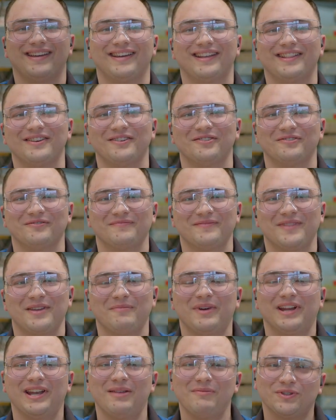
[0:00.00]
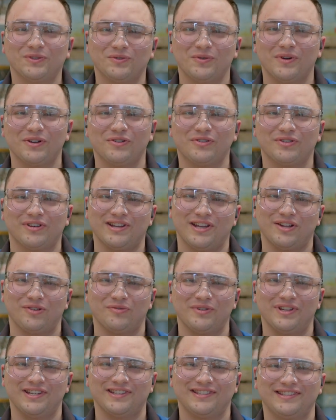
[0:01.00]
Hello, my name is Juan Correa
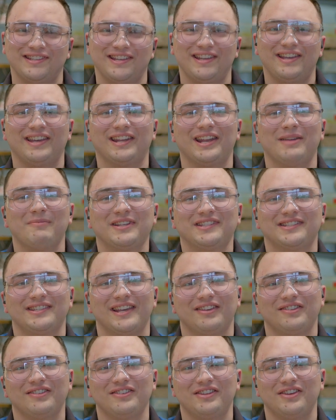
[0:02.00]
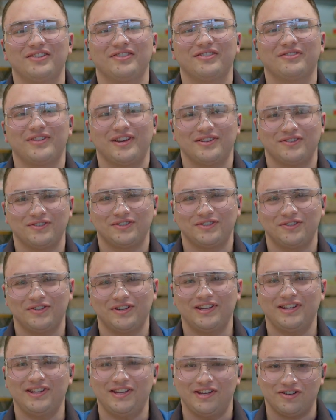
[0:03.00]
Ruiz, and I'm a second year graduate
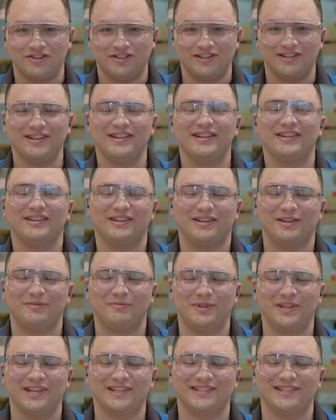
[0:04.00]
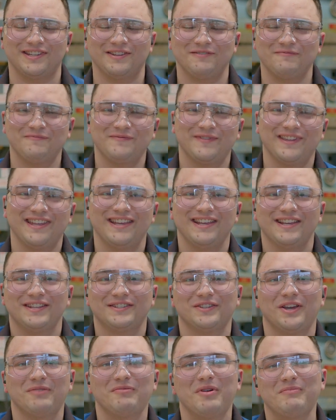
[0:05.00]
student here at PSE.
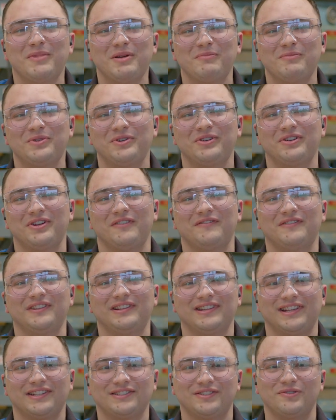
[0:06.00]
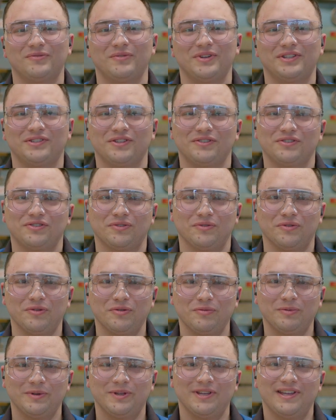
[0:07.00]
So I'm a member of the Lesser Research
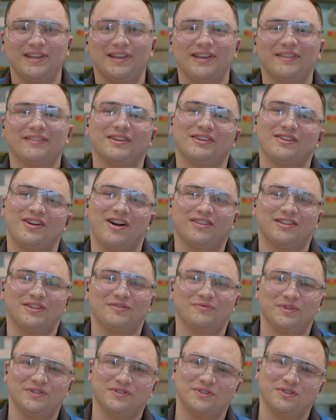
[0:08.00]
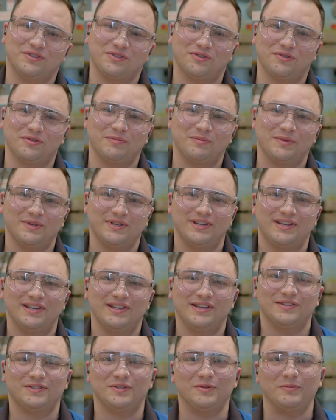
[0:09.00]
Group and the Coughlin Research Group.
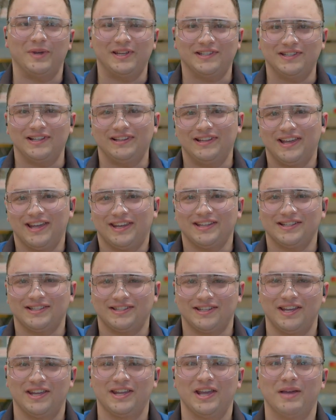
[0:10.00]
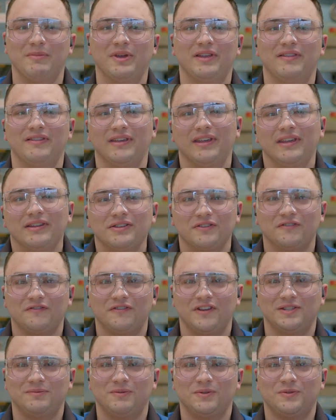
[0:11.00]
So basically I can say I'm at the
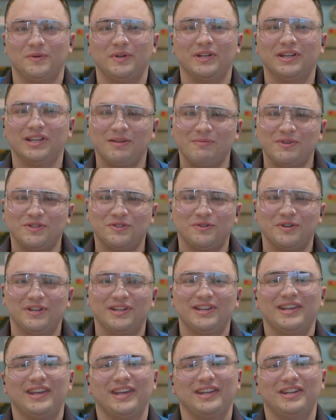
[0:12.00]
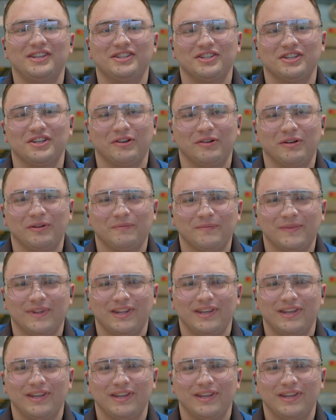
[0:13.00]
interface between chemistry and engineering.